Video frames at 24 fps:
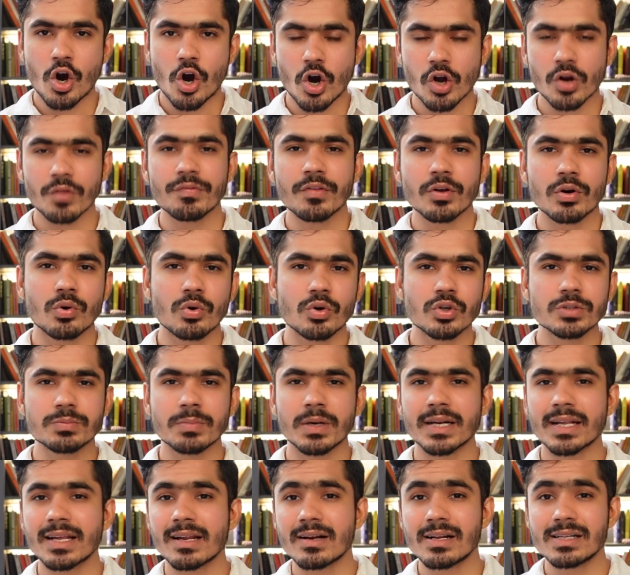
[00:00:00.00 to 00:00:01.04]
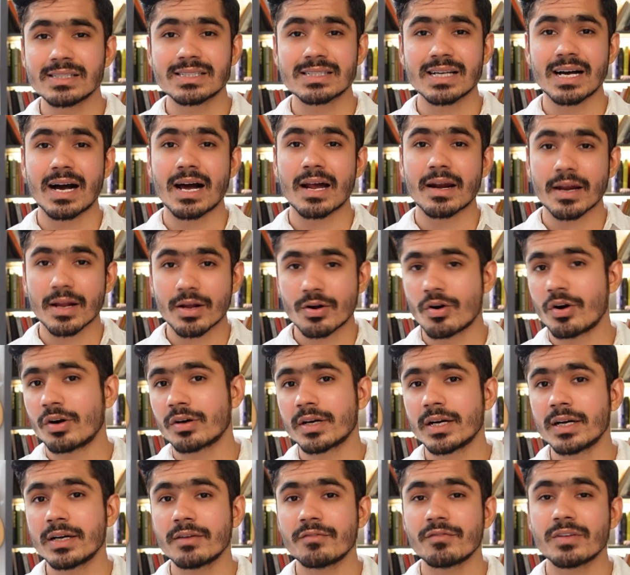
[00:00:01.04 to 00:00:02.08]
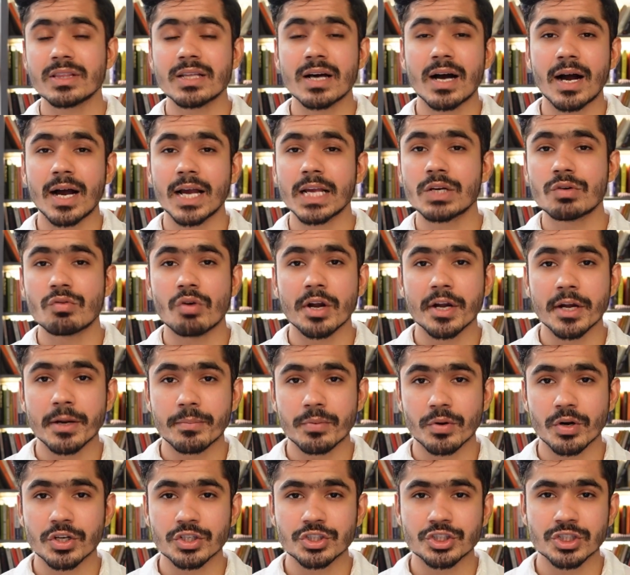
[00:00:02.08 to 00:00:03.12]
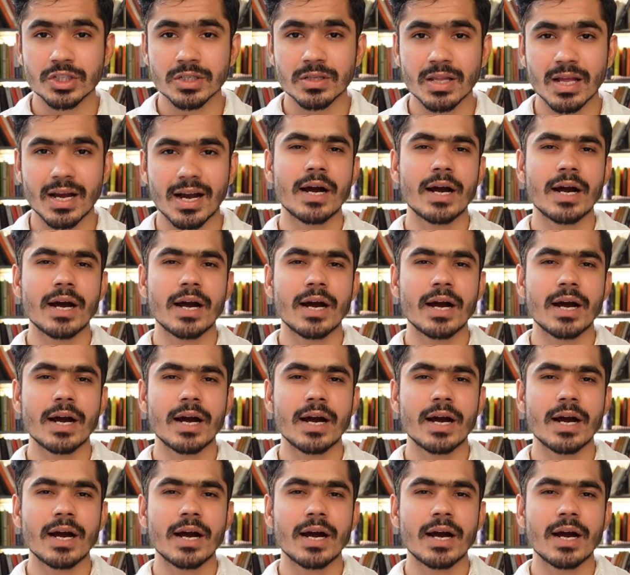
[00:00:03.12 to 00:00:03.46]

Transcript: All of the course materials are recorded with the high quality production.